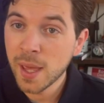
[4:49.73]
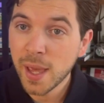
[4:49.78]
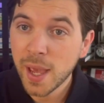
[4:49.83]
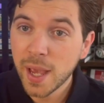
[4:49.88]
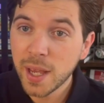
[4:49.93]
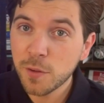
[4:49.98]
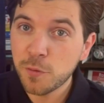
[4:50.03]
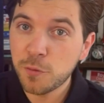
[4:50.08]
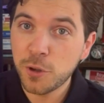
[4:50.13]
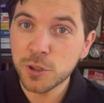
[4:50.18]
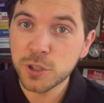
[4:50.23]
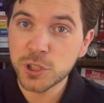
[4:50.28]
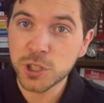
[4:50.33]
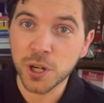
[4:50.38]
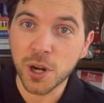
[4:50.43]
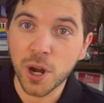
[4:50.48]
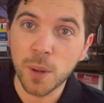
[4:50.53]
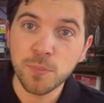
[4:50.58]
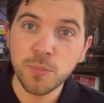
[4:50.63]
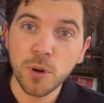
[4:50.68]
In the
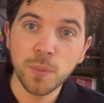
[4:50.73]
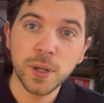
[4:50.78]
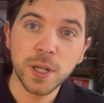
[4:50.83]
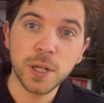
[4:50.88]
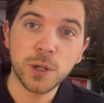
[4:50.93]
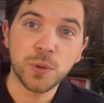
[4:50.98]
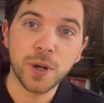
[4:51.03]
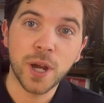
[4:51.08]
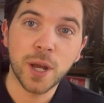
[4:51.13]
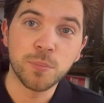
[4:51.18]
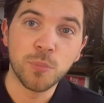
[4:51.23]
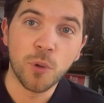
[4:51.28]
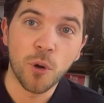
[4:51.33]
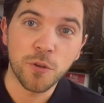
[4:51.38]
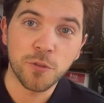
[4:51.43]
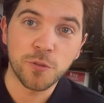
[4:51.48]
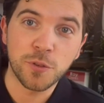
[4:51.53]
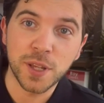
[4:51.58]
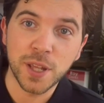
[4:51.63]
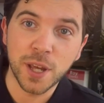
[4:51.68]
future, I'll probably create
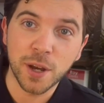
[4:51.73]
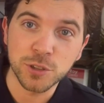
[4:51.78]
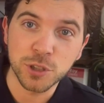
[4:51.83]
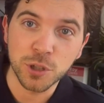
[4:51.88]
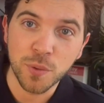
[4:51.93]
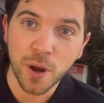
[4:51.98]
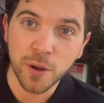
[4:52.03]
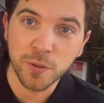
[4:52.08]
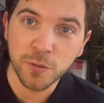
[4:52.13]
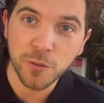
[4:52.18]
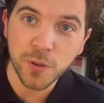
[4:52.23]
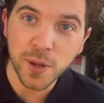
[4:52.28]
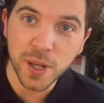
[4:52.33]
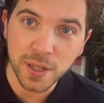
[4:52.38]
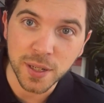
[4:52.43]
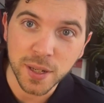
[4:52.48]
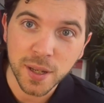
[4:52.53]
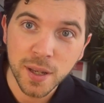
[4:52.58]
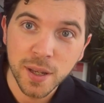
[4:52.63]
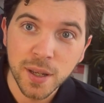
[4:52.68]
more videos around Vite.